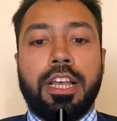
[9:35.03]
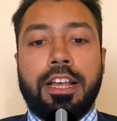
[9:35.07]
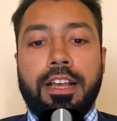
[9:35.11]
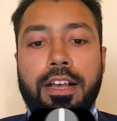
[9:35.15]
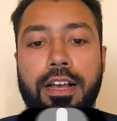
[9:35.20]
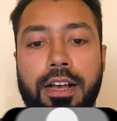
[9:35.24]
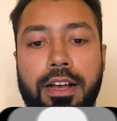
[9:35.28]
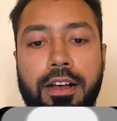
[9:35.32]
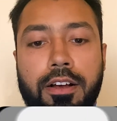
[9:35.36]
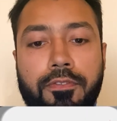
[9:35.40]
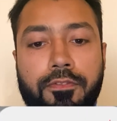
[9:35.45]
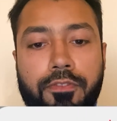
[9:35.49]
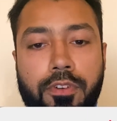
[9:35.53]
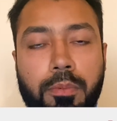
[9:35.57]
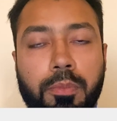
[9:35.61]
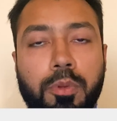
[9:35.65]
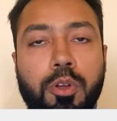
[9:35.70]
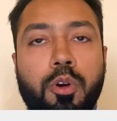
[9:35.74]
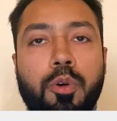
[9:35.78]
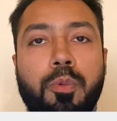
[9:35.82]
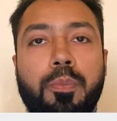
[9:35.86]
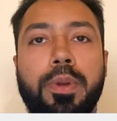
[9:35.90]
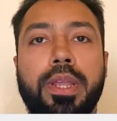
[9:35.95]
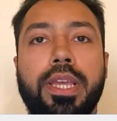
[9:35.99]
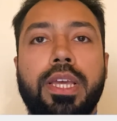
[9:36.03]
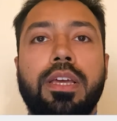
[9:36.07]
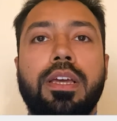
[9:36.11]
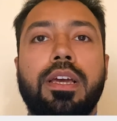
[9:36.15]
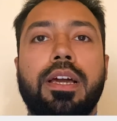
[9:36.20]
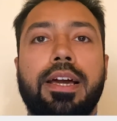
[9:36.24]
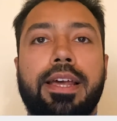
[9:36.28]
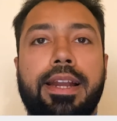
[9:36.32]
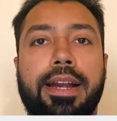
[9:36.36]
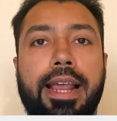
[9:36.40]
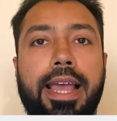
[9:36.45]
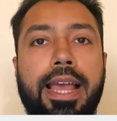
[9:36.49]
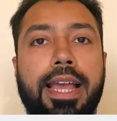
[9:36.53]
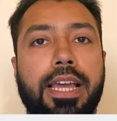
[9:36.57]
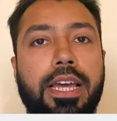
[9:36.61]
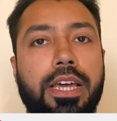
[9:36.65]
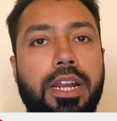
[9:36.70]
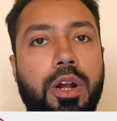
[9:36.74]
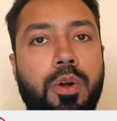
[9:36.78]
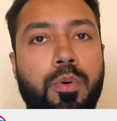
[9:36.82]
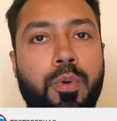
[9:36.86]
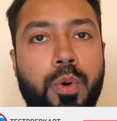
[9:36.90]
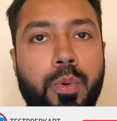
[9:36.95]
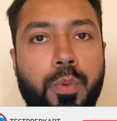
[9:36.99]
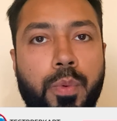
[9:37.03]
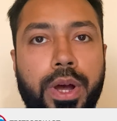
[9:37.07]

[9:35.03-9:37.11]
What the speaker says: from the opening rank round